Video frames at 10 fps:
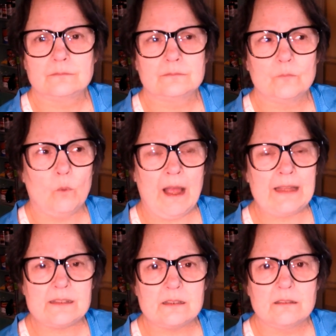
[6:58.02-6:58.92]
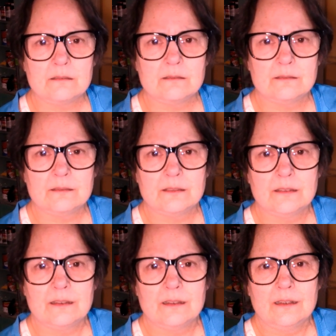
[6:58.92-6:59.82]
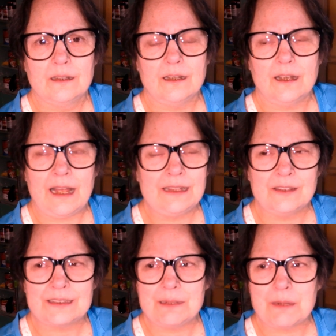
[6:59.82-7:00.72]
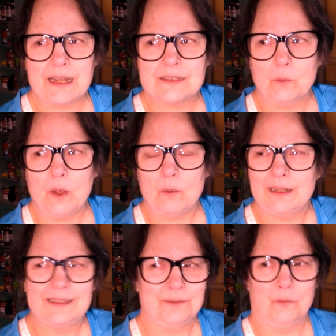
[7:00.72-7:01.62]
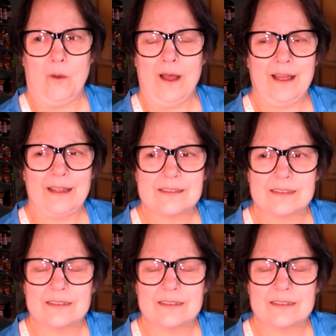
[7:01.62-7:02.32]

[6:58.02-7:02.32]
What? I looked at him and I said, well, want?